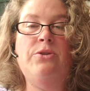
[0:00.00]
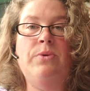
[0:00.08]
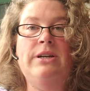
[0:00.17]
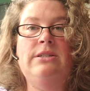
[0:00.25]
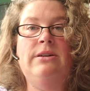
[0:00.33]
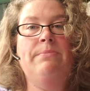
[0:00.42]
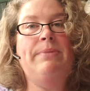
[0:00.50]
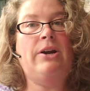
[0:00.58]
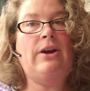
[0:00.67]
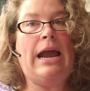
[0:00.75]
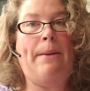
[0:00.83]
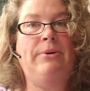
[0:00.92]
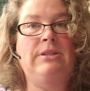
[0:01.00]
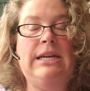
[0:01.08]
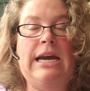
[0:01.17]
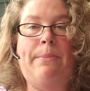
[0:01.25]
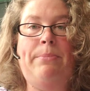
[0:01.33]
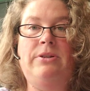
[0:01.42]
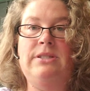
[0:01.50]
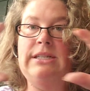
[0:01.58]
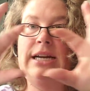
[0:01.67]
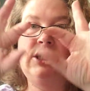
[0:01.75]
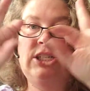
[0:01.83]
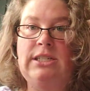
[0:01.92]
want to compare apples to apples,
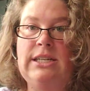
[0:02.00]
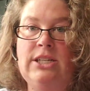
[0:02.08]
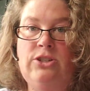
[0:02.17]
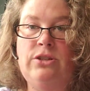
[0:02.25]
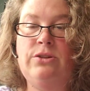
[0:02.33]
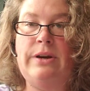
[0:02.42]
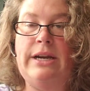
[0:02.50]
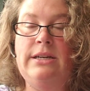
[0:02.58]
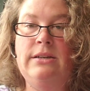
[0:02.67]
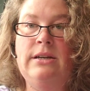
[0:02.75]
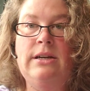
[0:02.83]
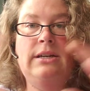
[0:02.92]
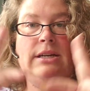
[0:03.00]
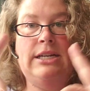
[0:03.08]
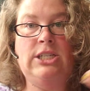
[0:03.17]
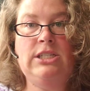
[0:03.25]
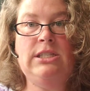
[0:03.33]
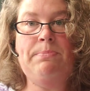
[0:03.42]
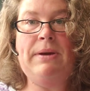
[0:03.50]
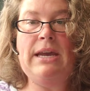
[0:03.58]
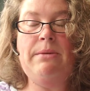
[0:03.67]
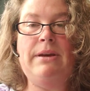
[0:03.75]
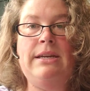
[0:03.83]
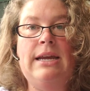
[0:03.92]
not just the interest rate, not just the
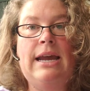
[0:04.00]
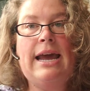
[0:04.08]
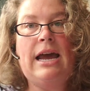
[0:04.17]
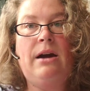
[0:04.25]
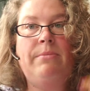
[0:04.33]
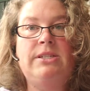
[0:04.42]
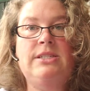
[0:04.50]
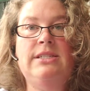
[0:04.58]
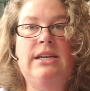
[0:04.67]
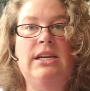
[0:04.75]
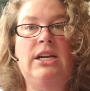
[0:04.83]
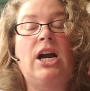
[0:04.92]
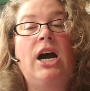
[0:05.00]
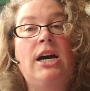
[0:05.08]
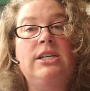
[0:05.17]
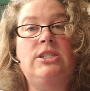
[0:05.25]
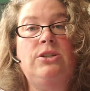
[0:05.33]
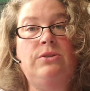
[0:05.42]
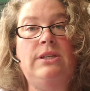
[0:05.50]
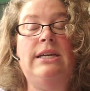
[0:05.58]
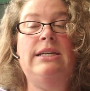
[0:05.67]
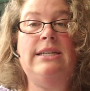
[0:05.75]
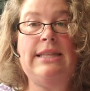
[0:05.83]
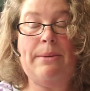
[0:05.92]
payment. How much is it going to cost you to
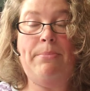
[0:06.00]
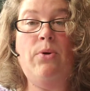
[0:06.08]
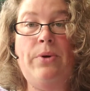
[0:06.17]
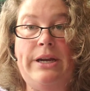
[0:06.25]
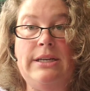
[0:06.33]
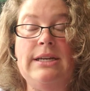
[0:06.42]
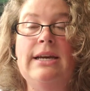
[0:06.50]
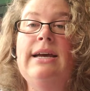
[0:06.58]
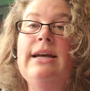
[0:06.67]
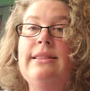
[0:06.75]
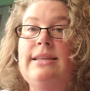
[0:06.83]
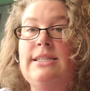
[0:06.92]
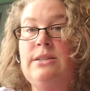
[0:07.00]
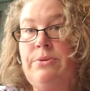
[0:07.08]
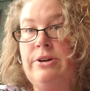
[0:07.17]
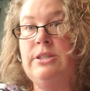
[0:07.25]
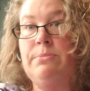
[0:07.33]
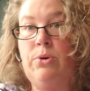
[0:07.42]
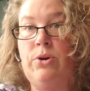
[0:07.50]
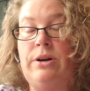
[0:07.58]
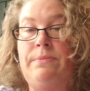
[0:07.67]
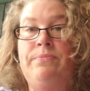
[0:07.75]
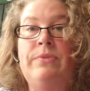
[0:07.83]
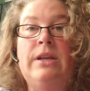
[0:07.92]
get to that point? This is where it's
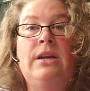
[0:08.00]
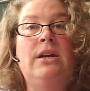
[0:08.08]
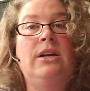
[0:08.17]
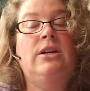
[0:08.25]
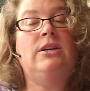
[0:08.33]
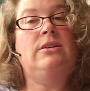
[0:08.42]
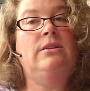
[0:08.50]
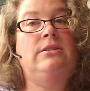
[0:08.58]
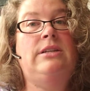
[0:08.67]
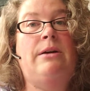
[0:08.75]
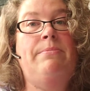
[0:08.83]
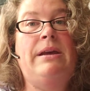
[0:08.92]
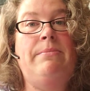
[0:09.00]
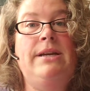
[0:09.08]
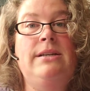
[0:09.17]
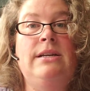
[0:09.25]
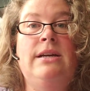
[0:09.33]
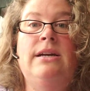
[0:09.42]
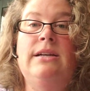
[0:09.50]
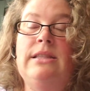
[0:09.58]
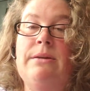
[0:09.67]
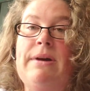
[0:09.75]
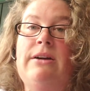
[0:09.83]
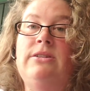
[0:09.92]
important. Down payment,
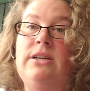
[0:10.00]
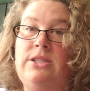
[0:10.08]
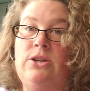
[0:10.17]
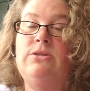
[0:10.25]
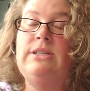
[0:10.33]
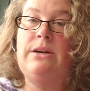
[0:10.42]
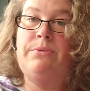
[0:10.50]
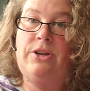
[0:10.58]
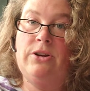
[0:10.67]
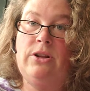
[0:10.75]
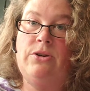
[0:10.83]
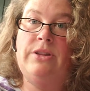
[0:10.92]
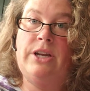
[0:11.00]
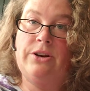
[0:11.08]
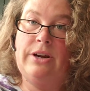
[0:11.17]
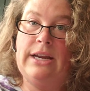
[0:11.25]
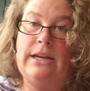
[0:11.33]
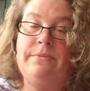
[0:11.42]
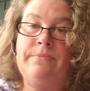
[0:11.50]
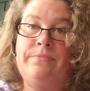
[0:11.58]
the amount associated with your loan that you're getting.